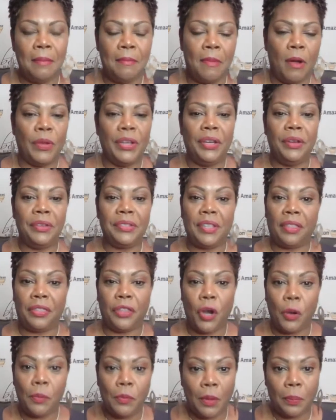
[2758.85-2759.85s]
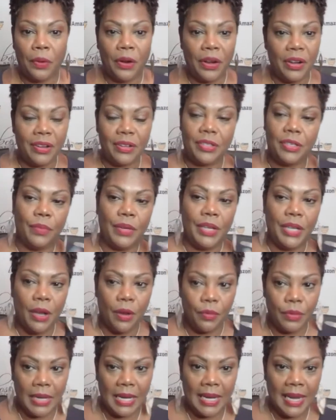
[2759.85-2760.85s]
But we use a thermal printer, so we
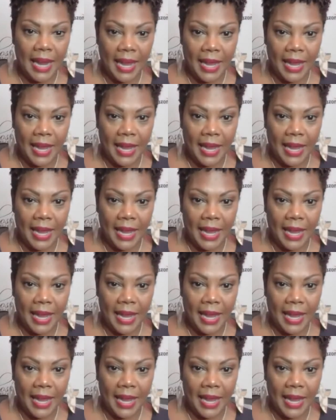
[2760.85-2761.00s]
don't need